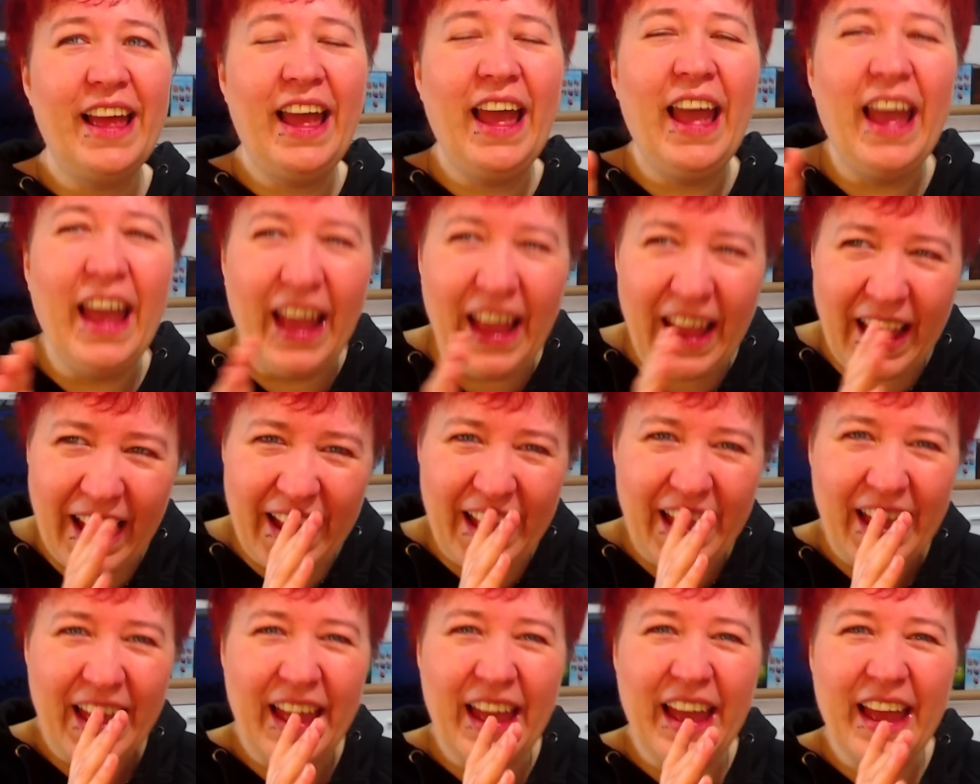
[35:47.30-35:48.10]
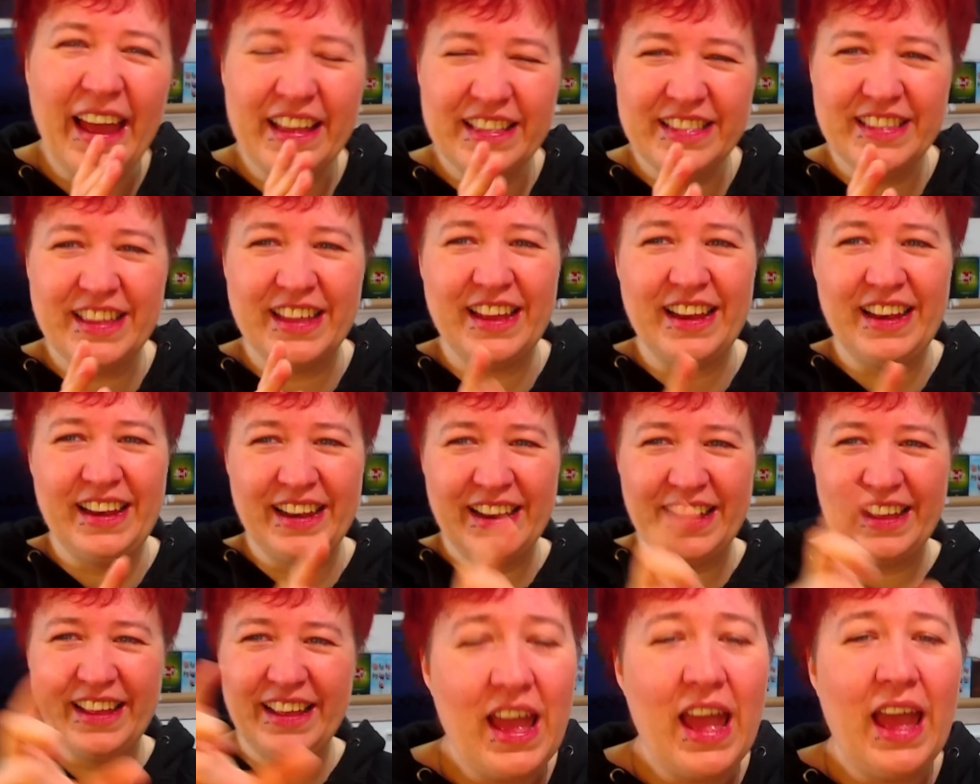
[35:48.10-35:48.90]
and then,
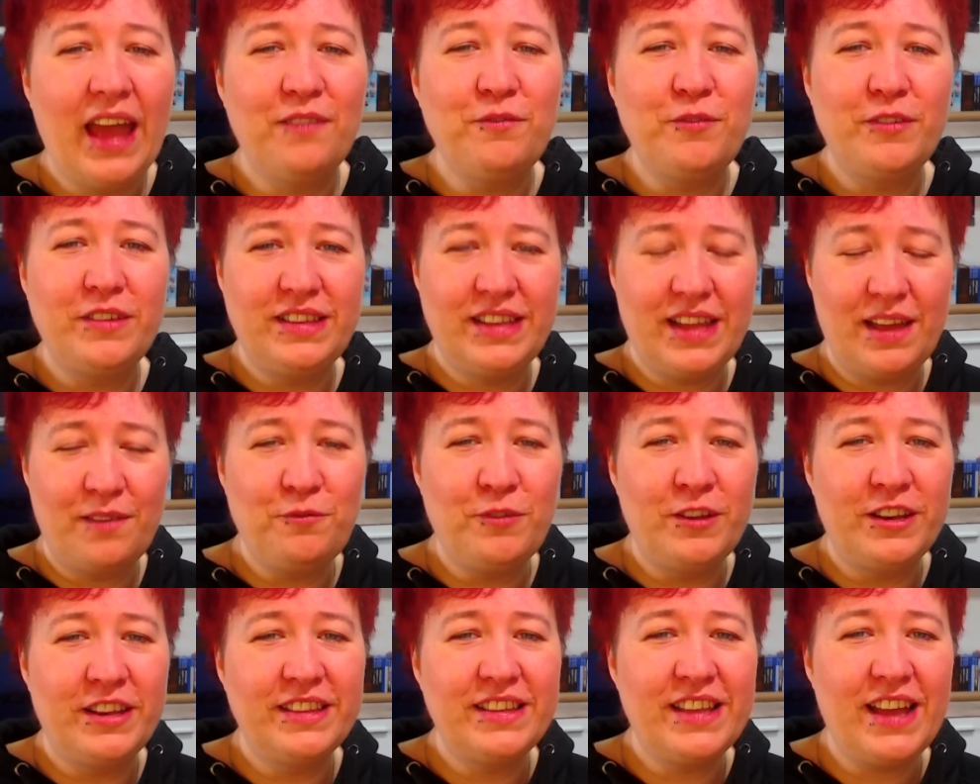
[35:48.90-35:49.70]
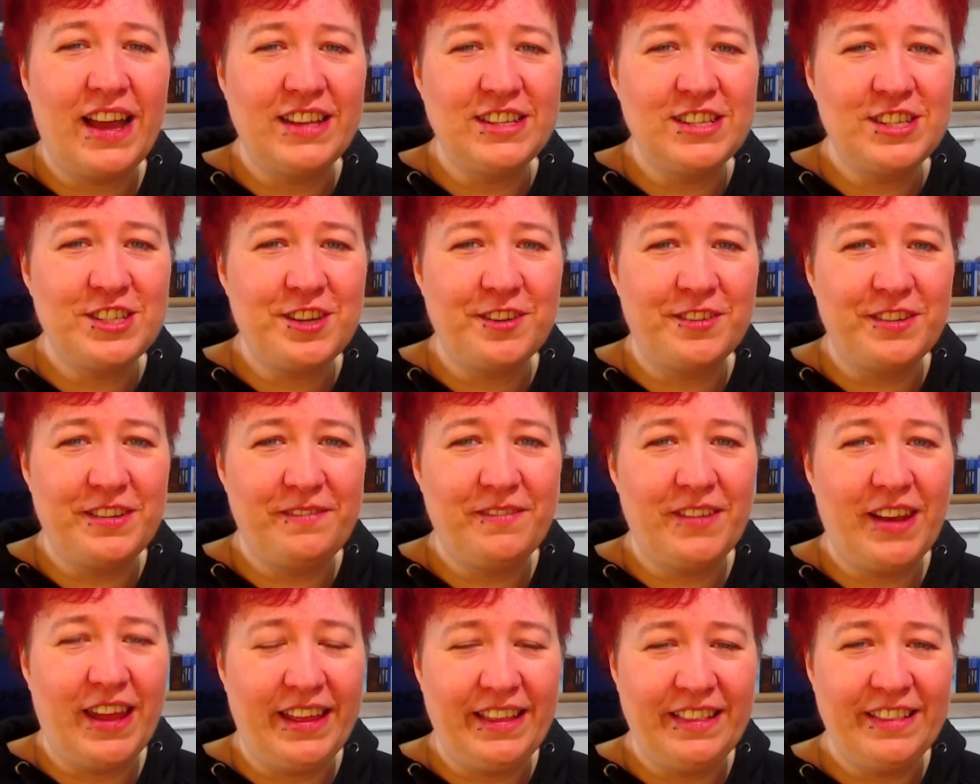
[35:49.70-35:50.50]
and when, then when the TARDIS showed him
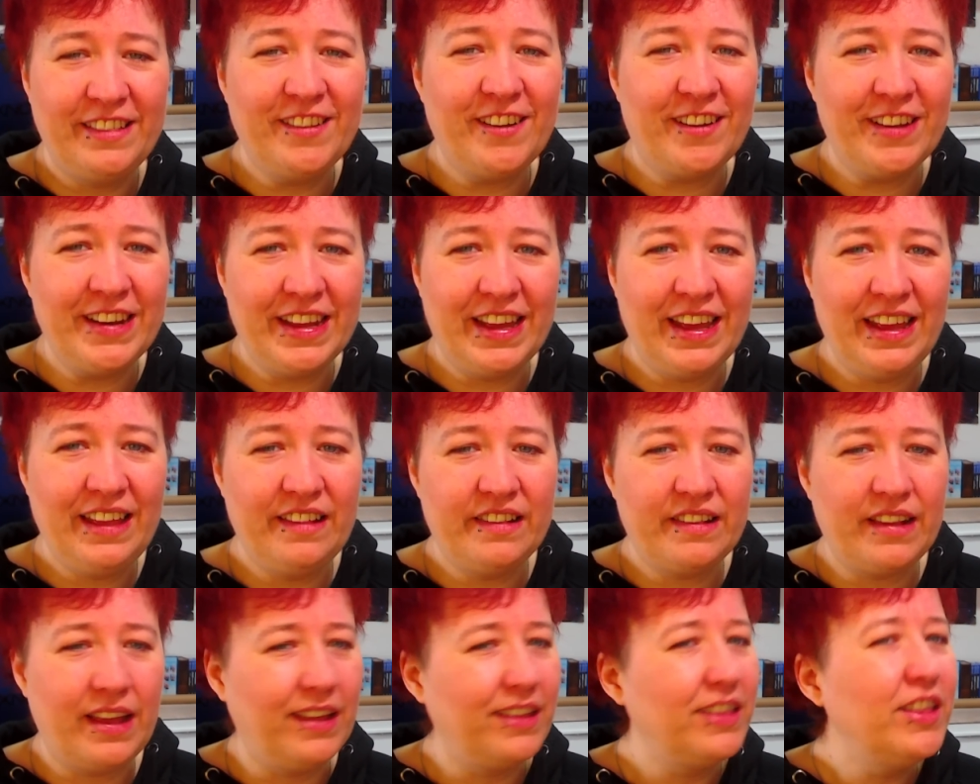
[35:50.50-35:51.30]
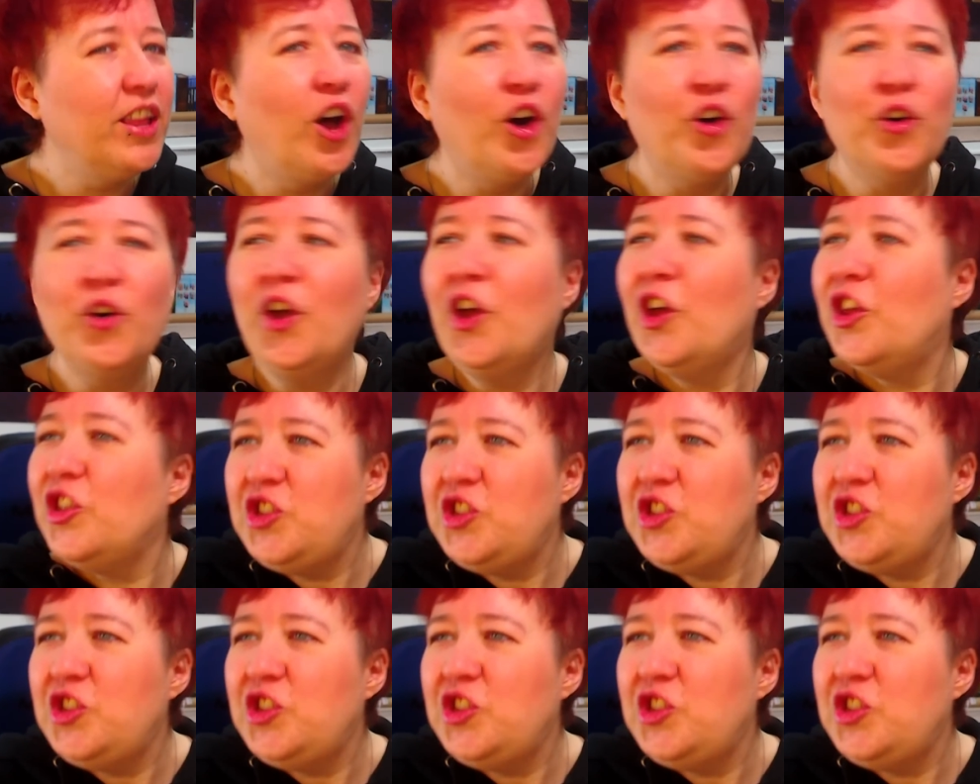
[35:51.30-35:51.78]
like Donna, he's like, no,